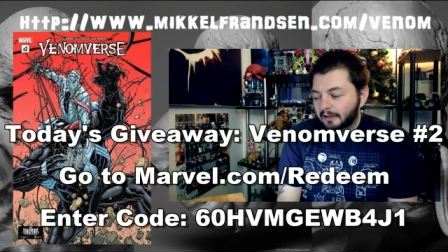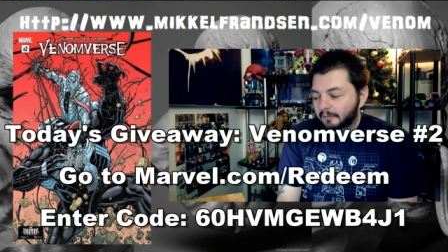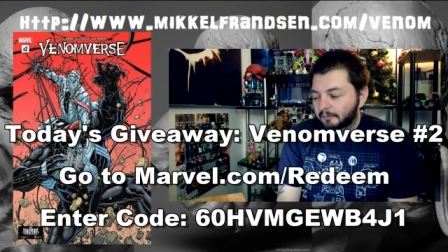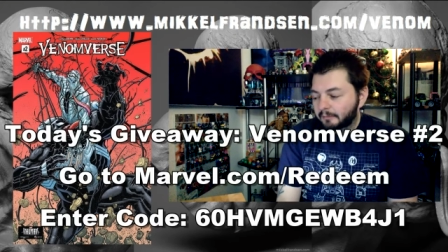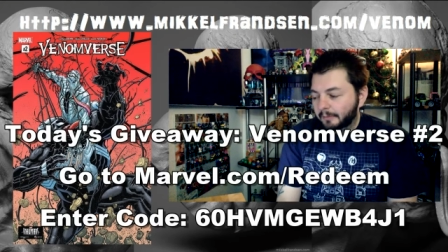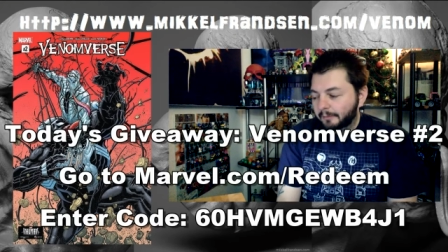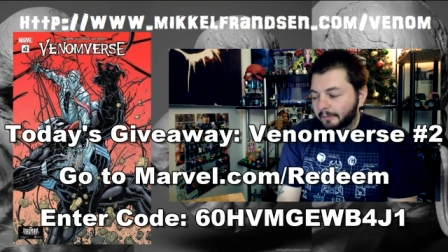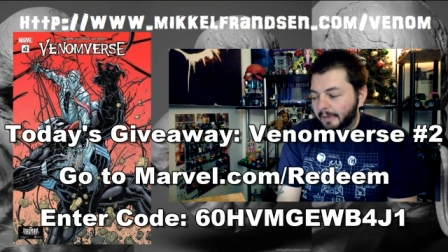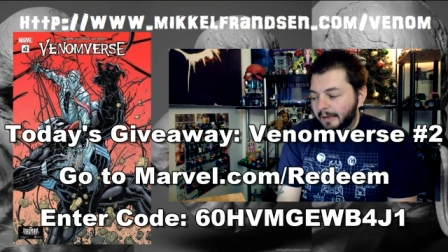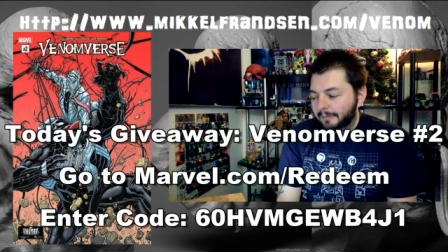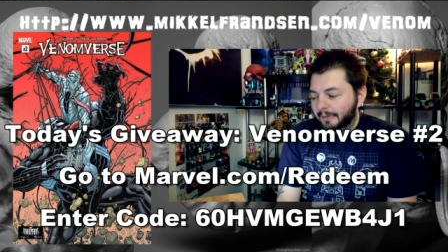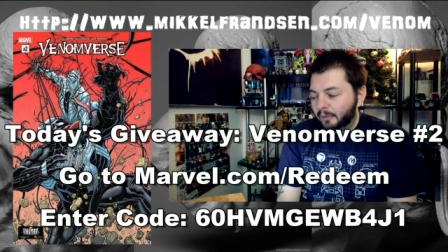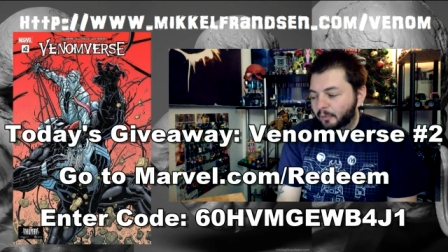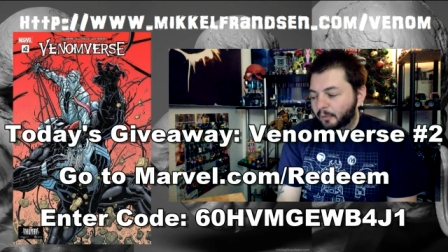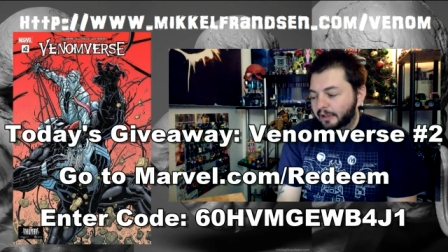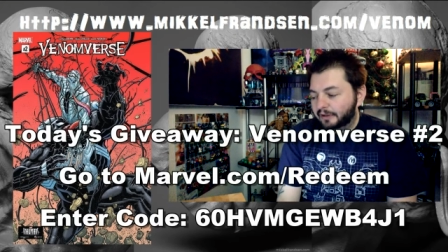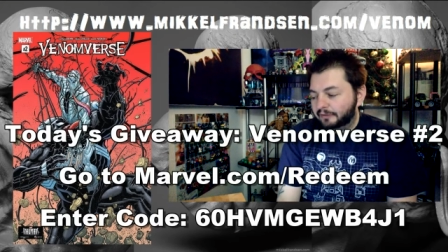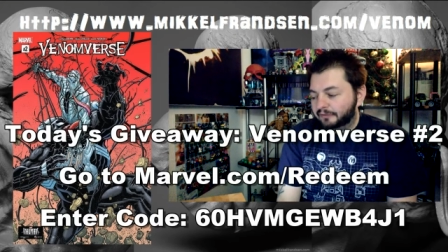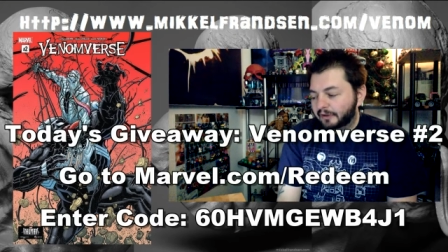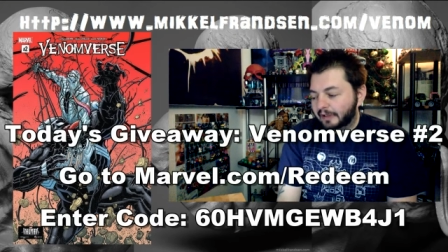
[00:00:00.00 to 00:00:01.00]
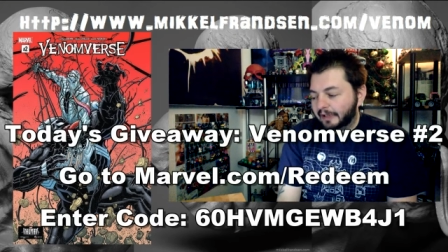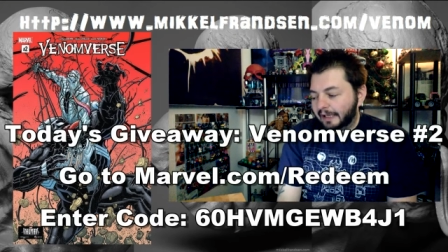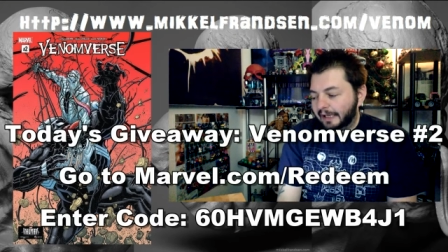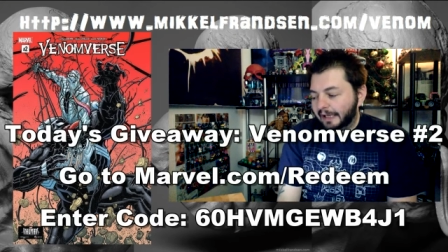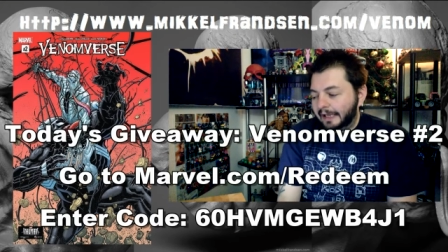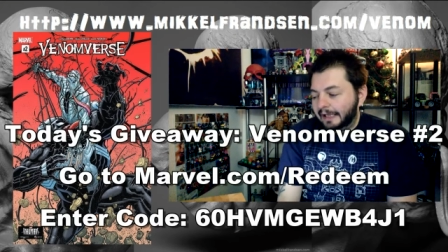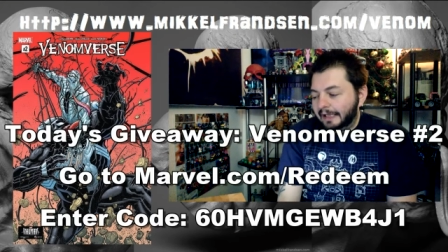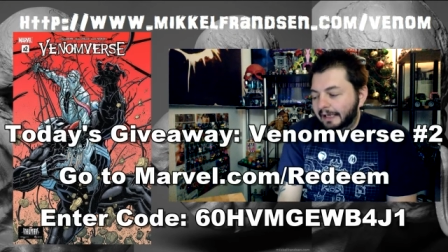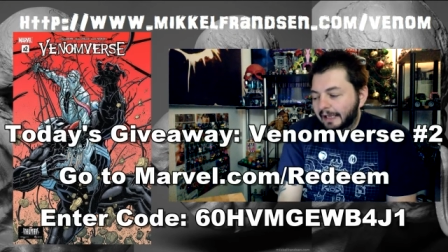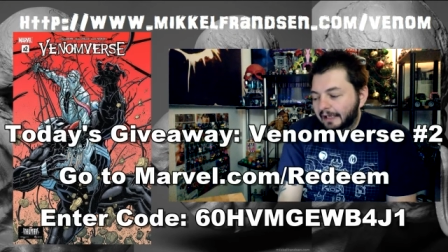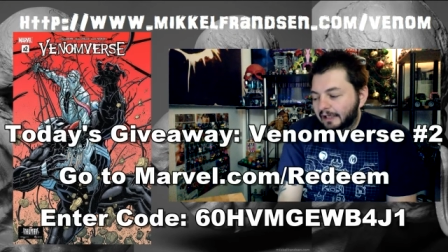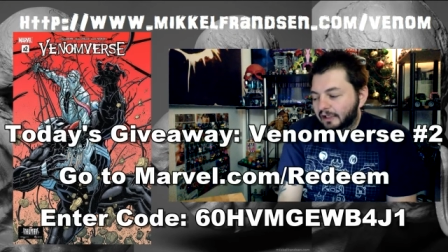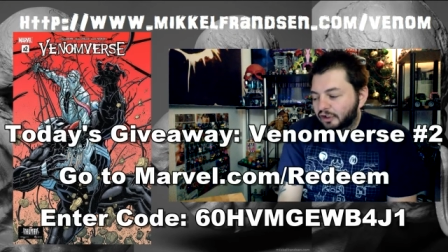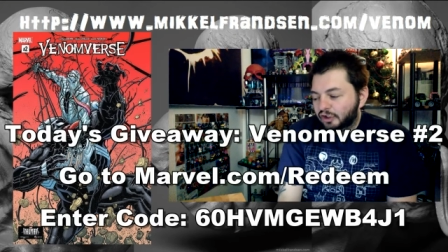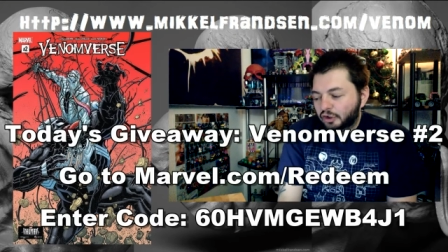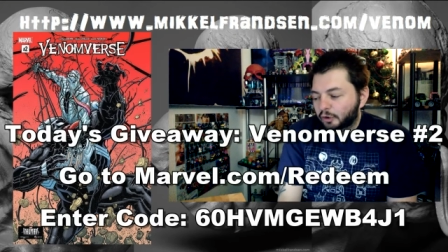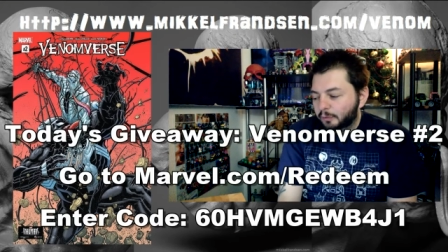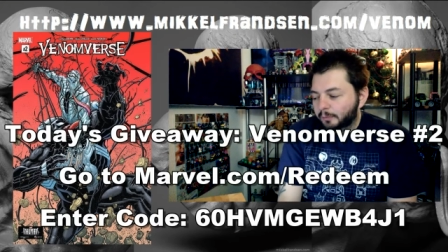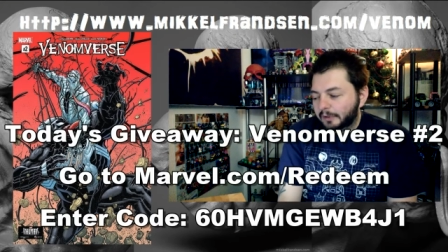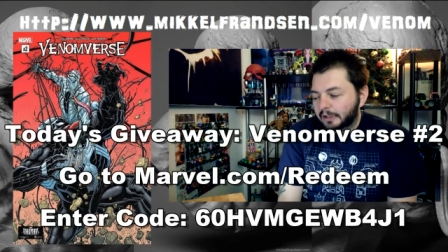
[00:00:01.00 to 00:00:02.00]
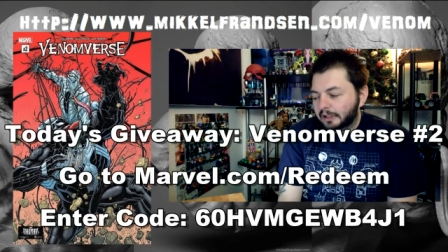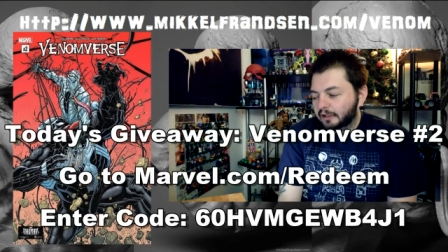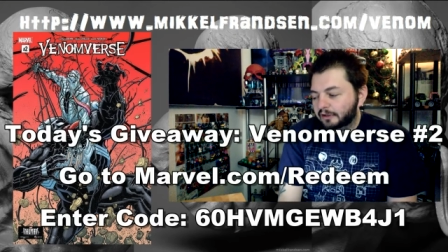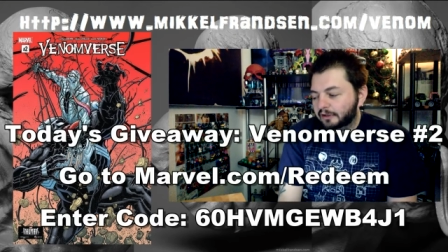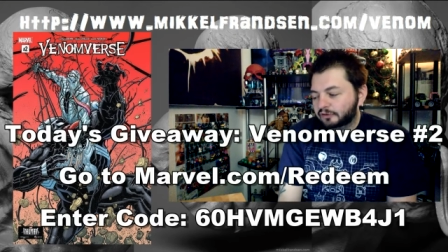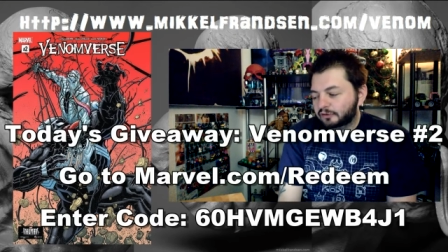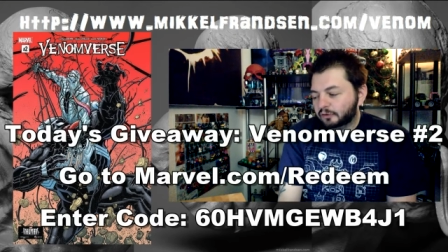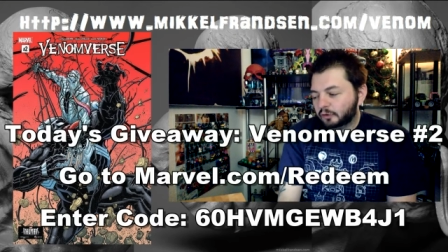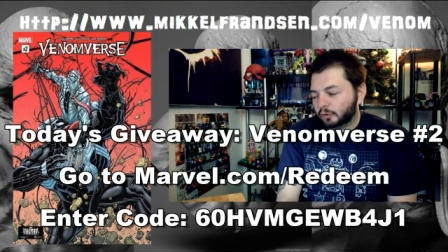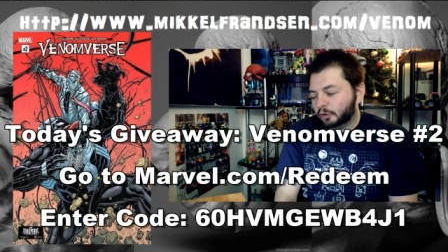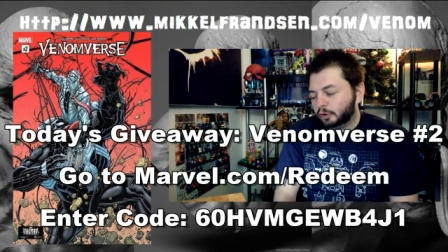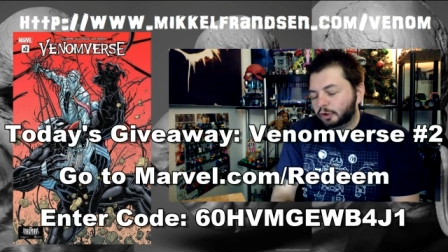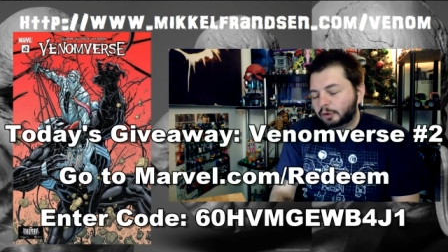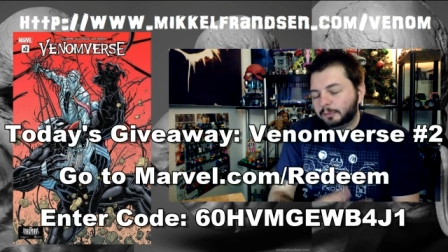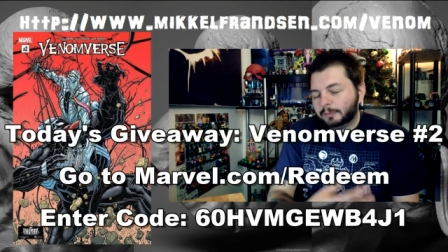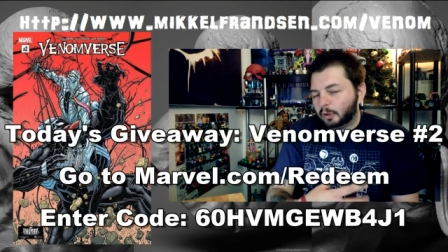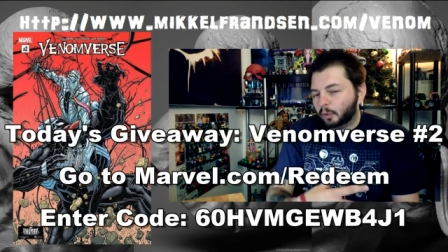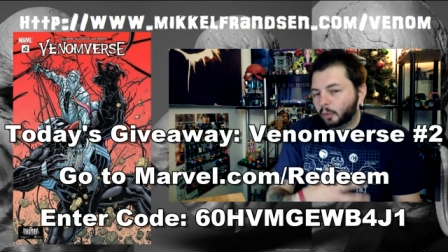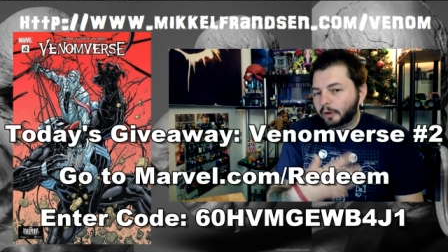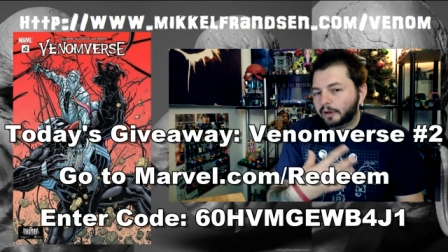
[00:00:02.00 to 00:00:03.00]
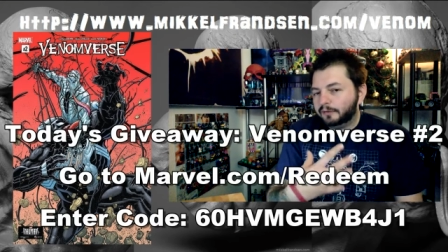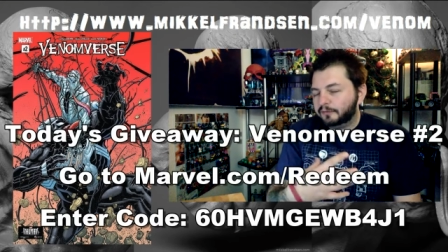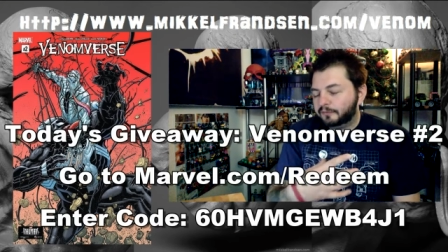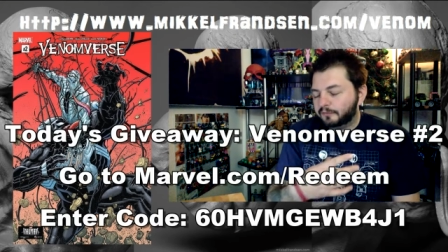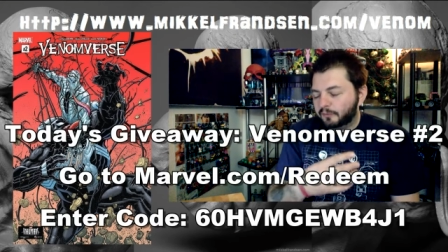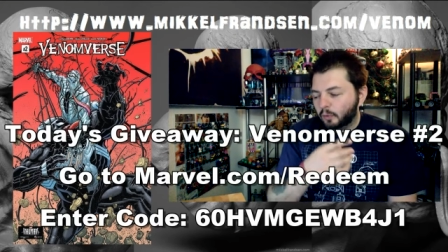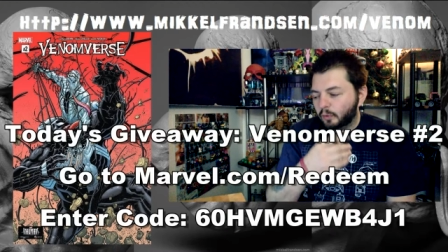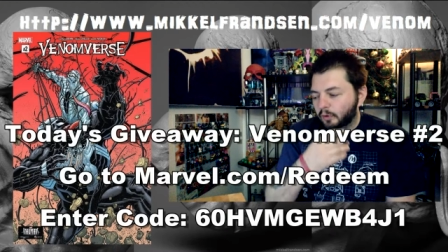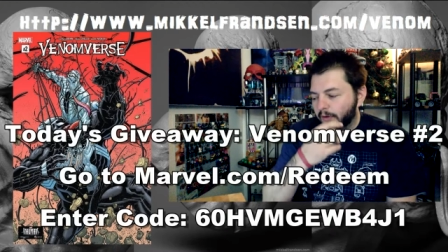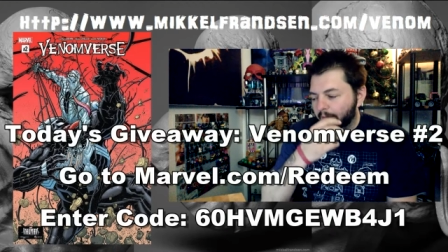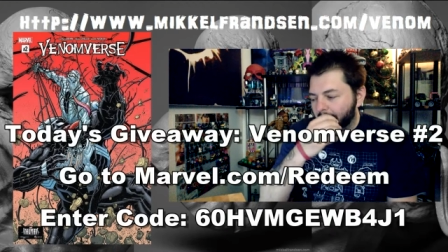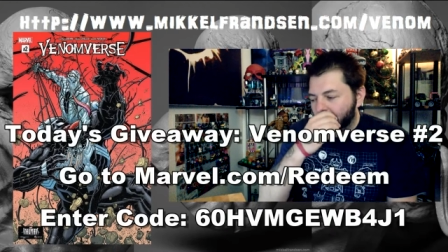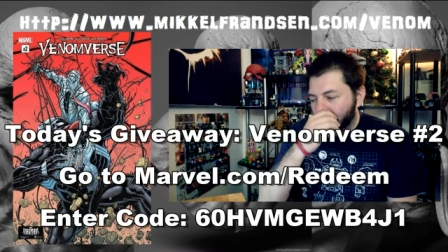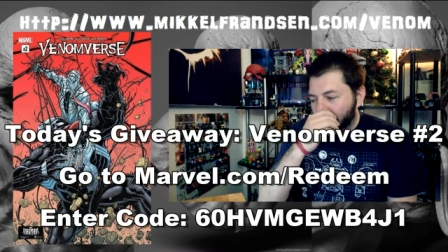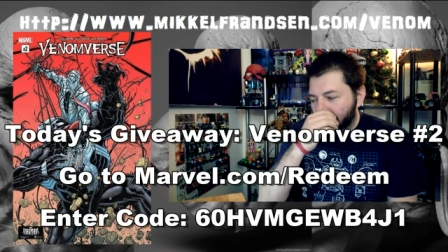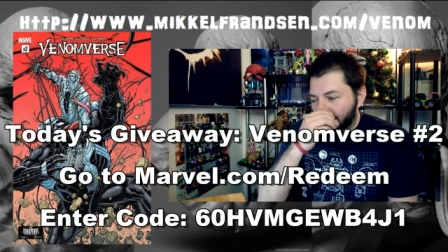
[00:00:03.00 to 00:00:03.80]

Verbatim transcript: but maybe when it's like in a humanish or humanoid form,